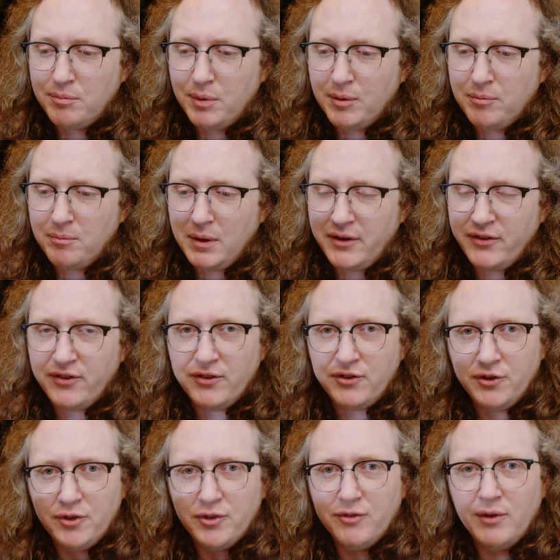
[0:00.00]
but because
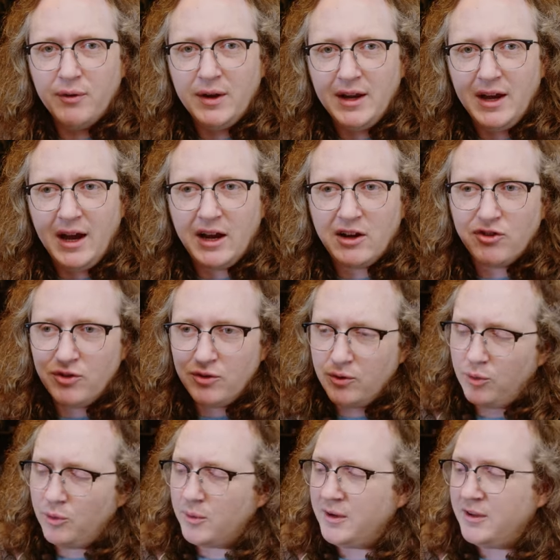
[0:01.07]
it's not a very
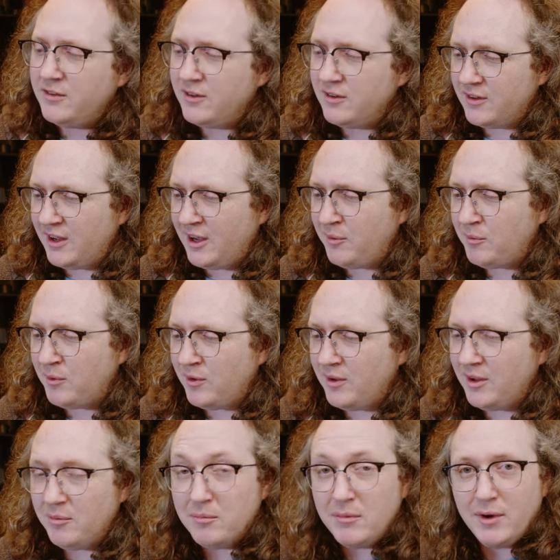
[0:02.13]
action-oriented
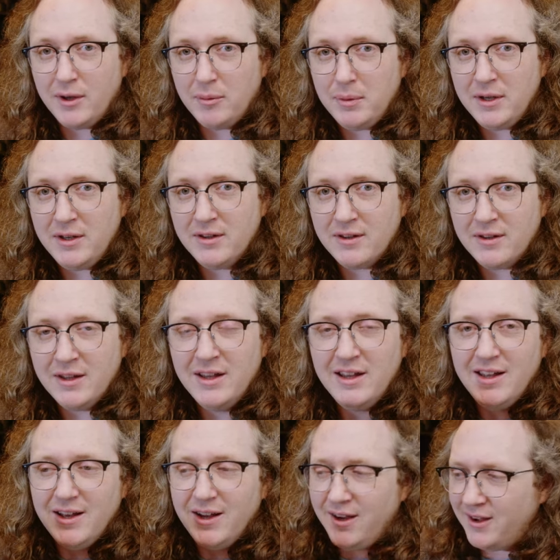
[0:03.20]
camera, in my opinion,
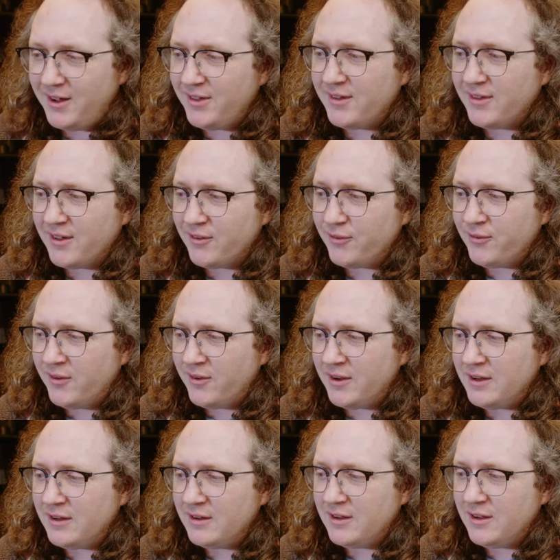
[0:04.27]
I think that's
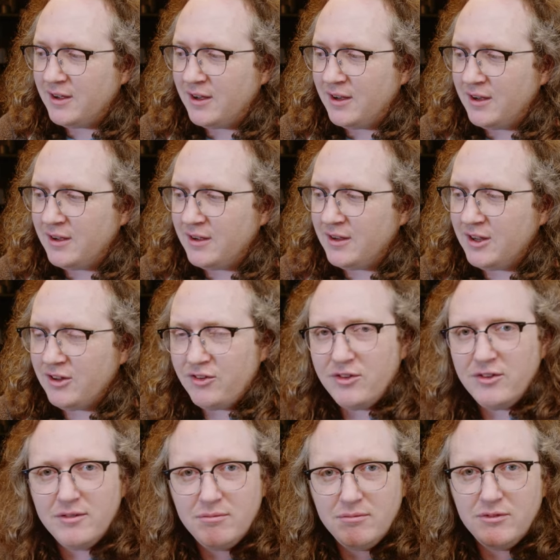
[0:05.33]
fine. Uh,
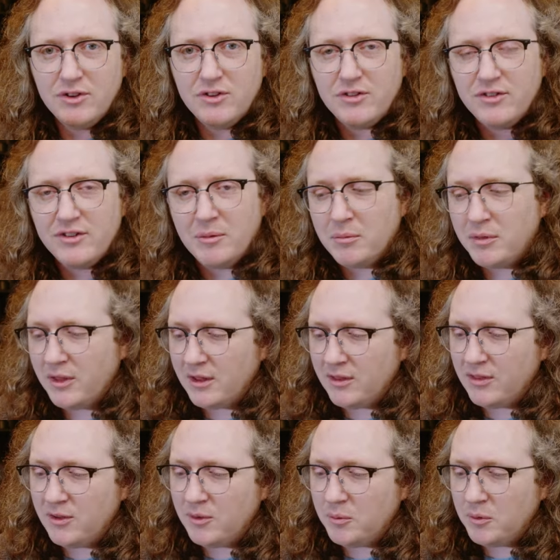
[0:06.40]
it's just
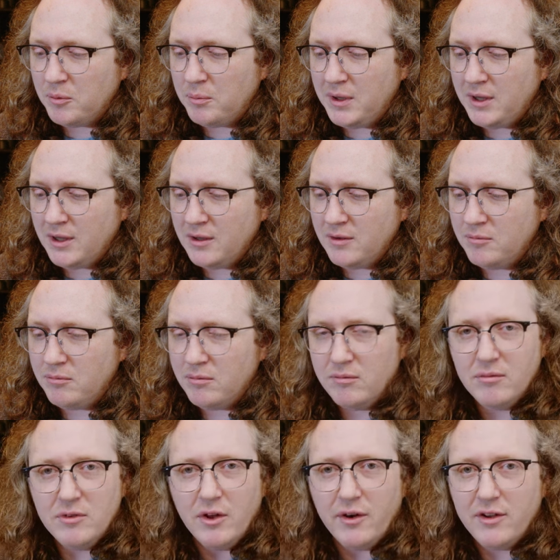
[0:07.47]
something that would be a
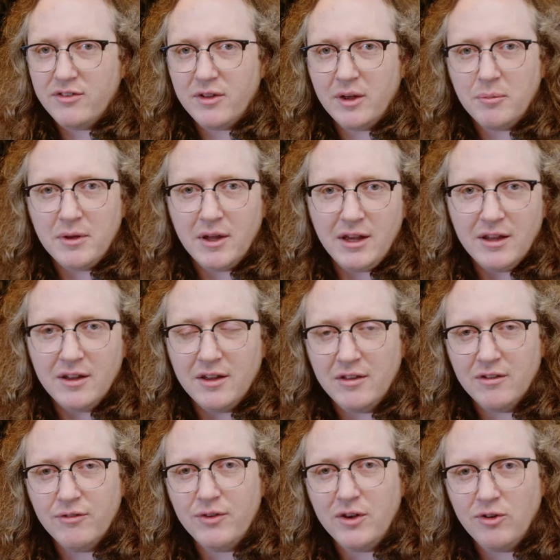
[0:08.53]
nice update
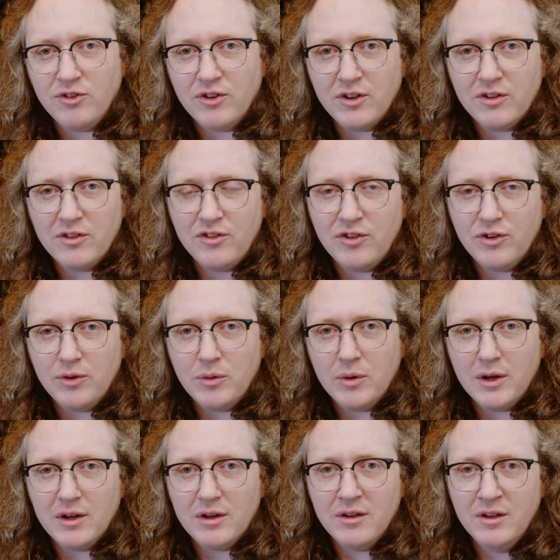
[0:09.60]
in the future to
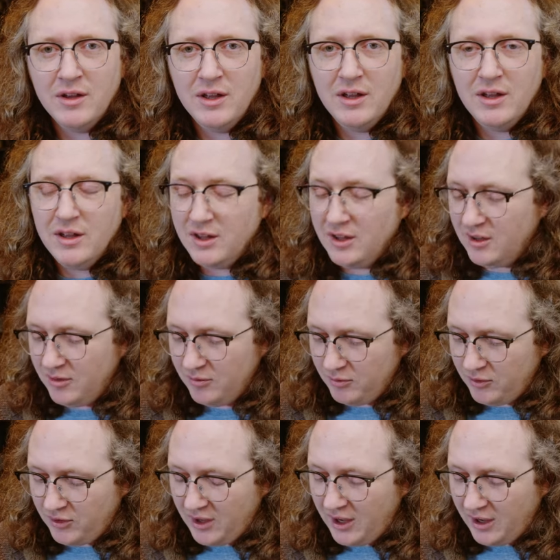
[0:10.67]
uh,
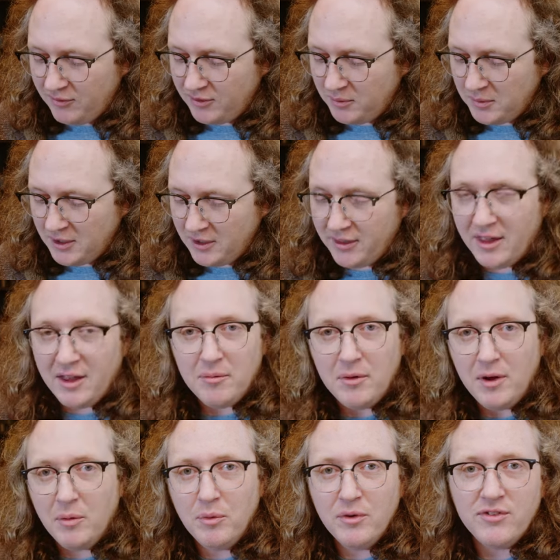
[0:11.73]
to have something like that.
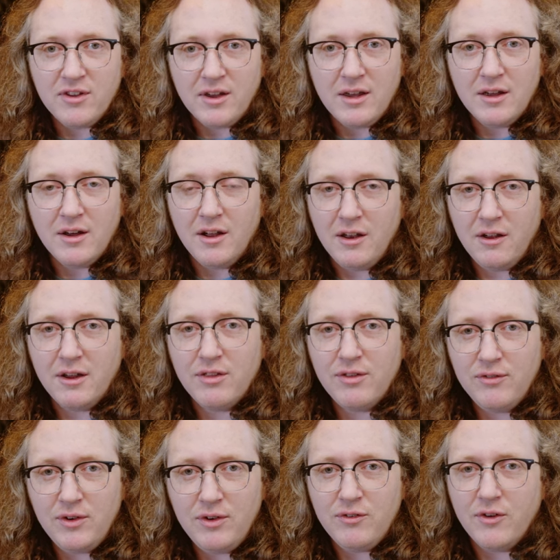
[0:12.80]
I would say I like
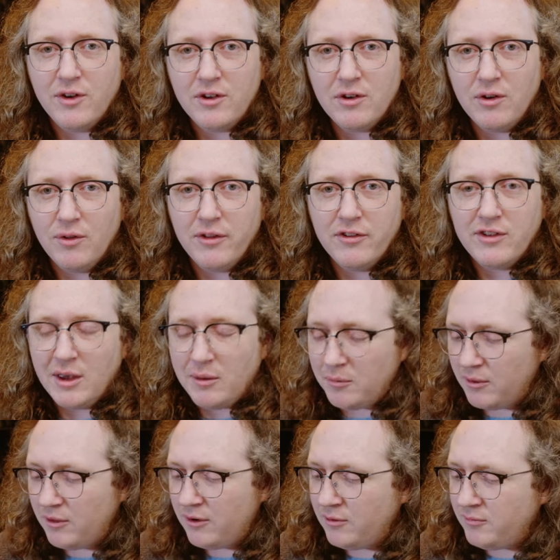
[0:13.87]
the viewfinder on this
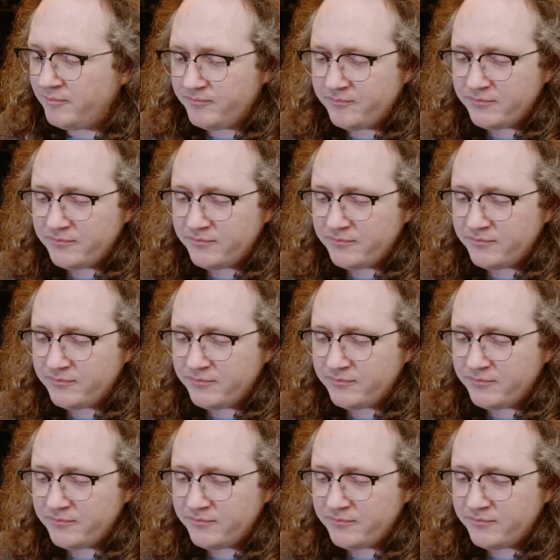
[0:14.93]
camera though.